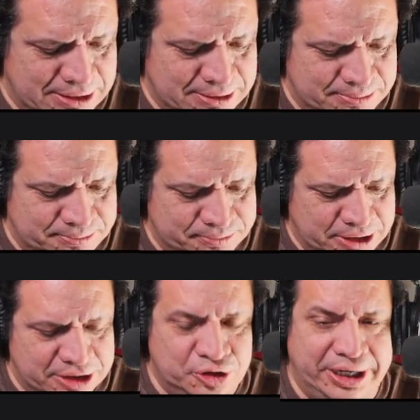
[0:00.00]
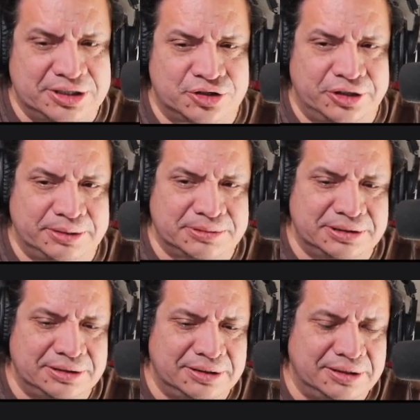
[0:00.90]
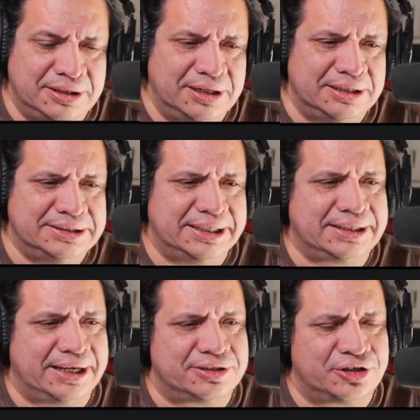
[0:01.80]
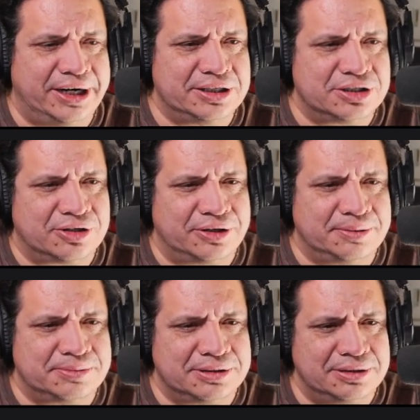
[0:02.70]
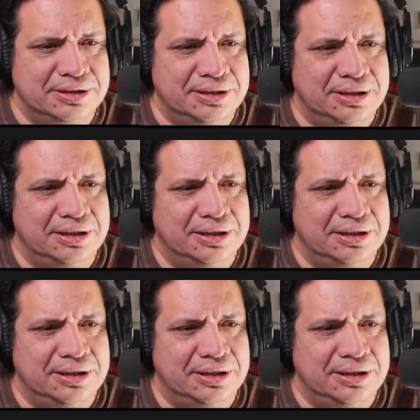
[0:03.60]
A transcript. Take that transcript.